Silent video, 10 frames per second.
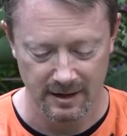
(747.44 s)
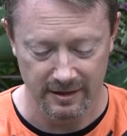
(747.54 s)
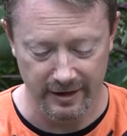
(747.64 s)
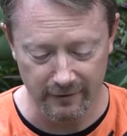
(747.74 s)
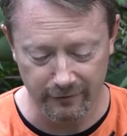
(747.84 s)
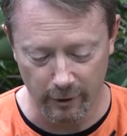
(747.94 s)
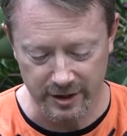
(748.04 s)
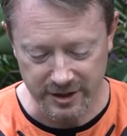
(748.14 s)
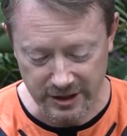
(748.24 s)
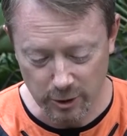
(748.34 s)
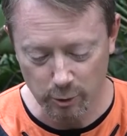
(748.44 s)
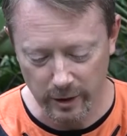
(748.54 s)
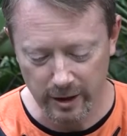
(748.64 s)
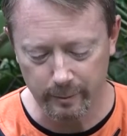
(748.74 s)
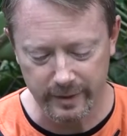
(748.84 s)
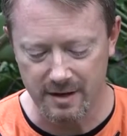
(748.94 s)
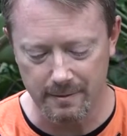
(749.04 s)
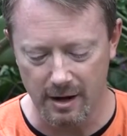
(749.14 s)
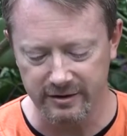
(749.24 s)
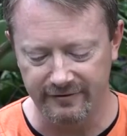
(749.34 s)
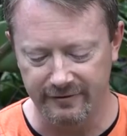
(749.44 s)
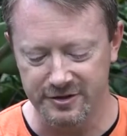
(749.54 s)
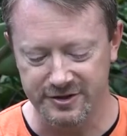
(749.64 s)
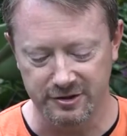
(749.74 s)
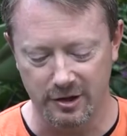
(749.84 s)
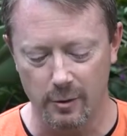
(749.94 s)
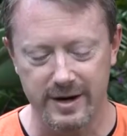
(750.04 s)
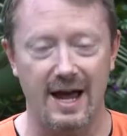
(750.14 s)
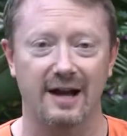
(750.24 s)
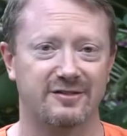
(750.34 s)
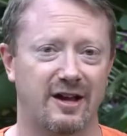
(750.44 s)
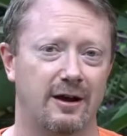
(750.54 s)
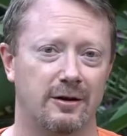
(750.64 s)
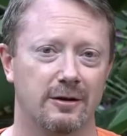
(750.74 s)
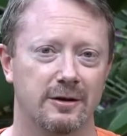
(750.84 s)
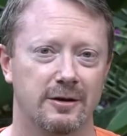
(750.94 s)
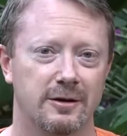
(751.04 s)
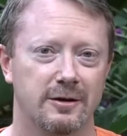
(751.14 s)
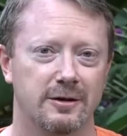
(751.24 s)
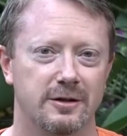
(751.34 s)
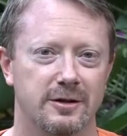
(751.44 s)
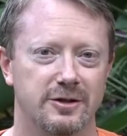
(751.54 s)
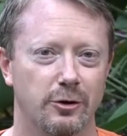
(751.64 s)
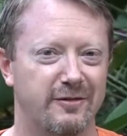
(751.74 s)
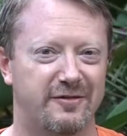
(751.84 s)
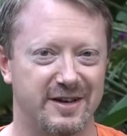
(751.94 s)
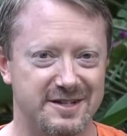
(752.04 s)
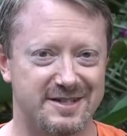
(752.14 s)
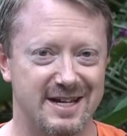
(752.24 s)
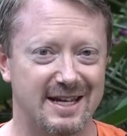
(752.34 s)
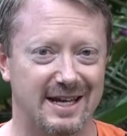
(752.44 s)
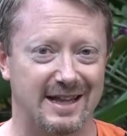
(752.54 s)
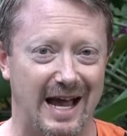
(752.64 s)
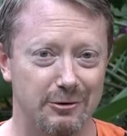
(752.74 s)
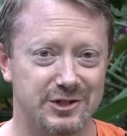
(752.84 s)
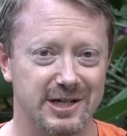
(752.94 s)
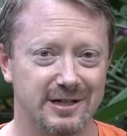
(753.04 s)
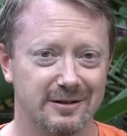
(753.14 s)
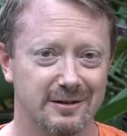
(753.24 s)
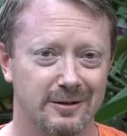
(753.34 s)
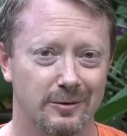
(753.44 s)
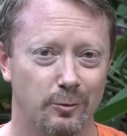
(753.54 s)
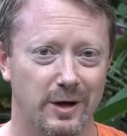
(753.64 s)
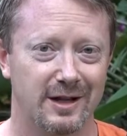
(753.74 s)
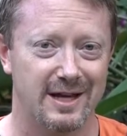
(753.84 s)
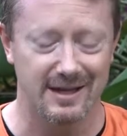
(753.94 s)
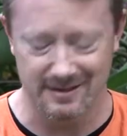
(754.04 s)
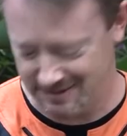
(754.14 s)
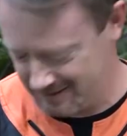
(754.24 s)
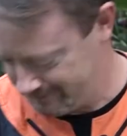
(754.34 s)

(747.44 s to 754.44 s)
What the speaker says: Therefore, you will be among the first to go into exile. Your feasting and lounging will end."